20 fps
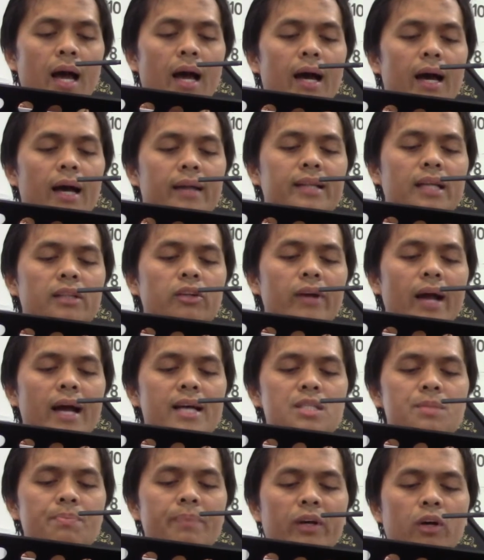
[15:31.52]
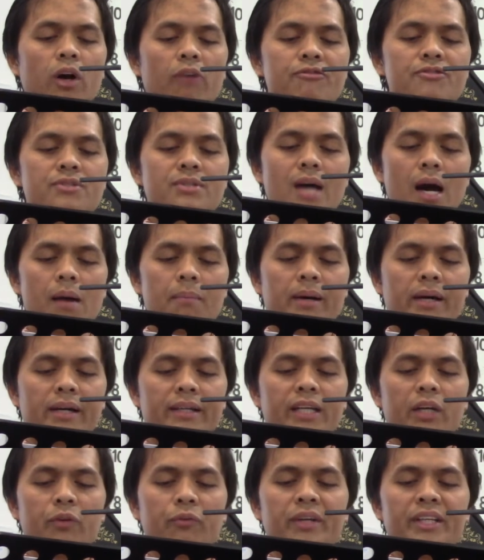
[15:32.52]
Another aspect of sabr
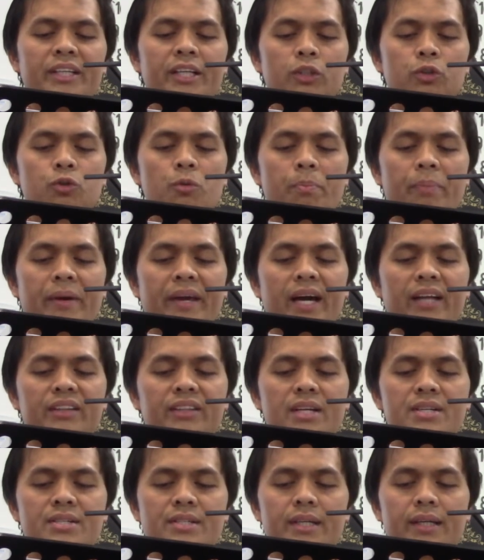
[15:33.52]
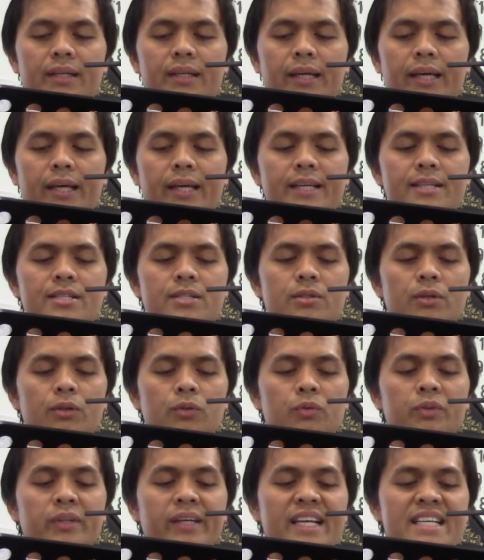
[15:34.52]
that we need to pay attention is
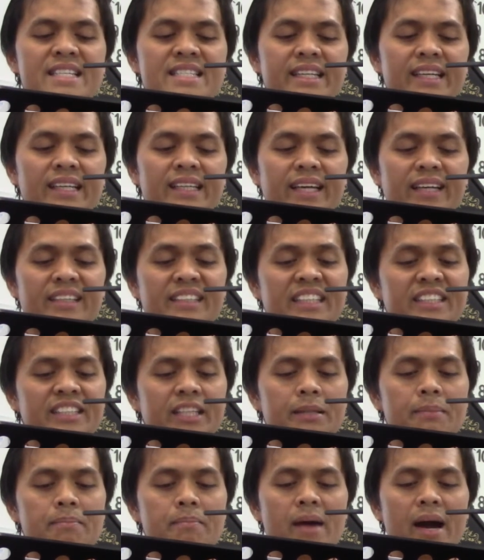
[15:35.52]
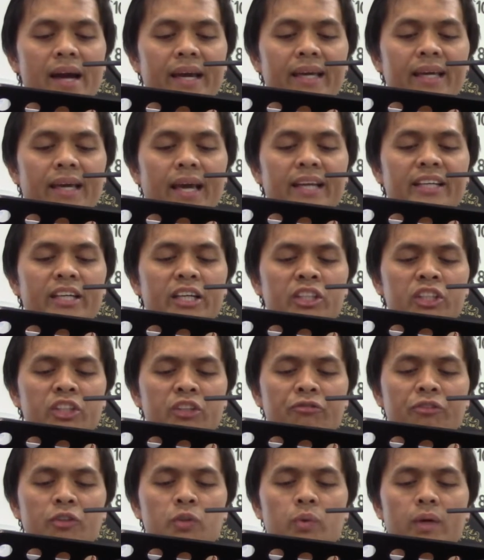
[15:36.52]
to resilience needed by an
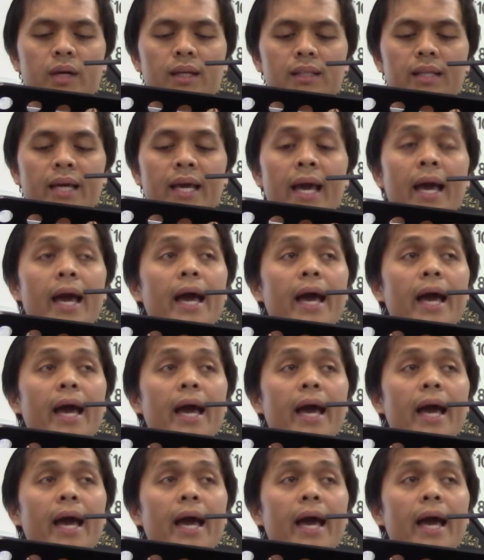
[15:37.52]
individual